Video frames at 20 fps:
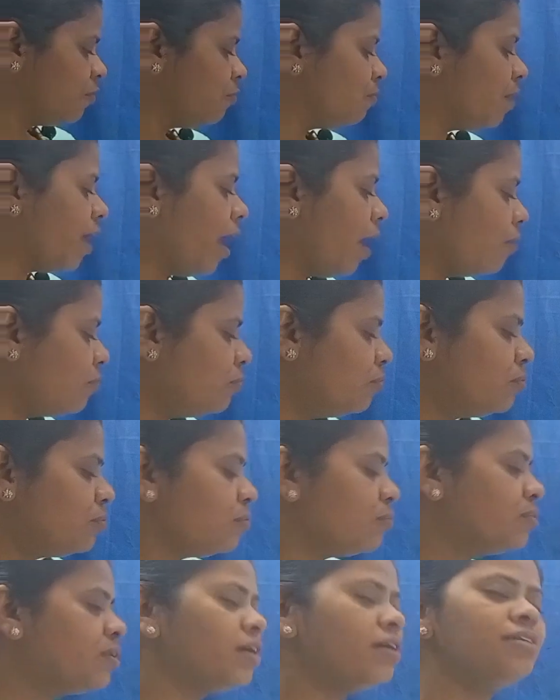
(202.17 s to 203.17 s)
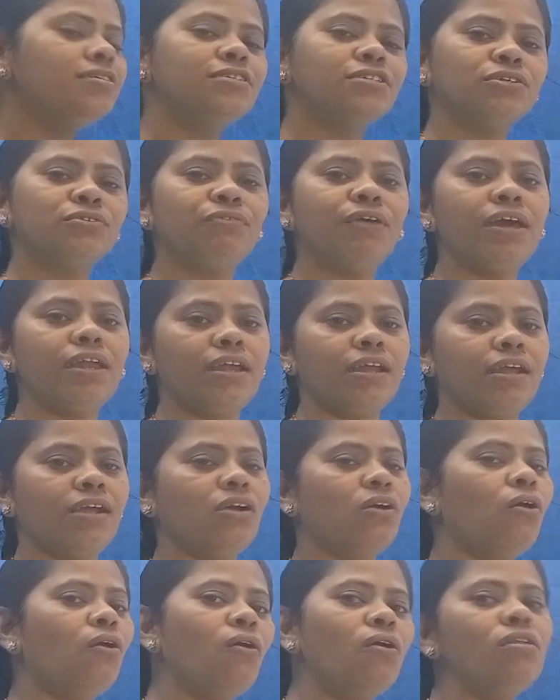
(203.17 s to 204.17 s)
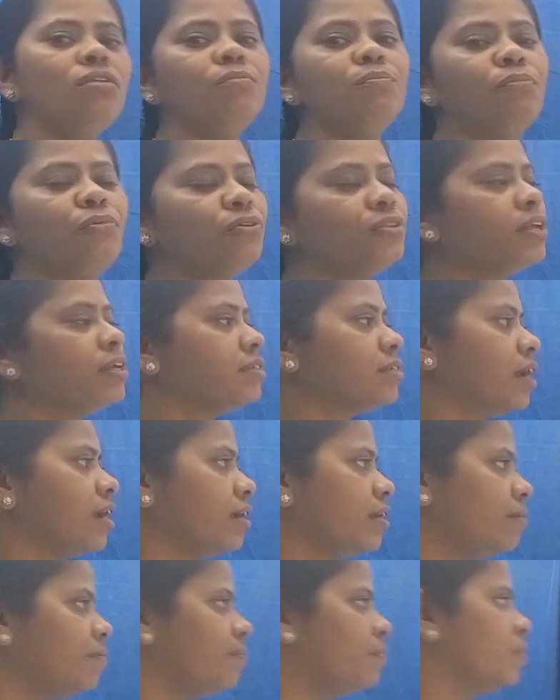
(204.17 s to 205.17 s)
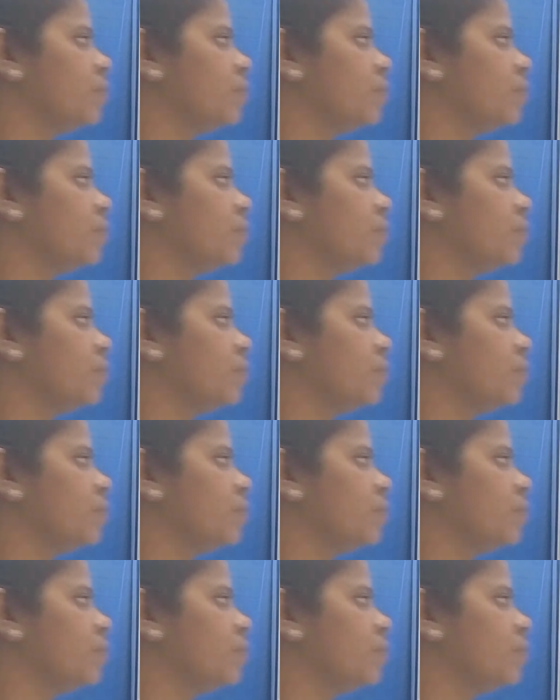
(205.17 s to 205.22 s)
We have to do the squaring on both the sides.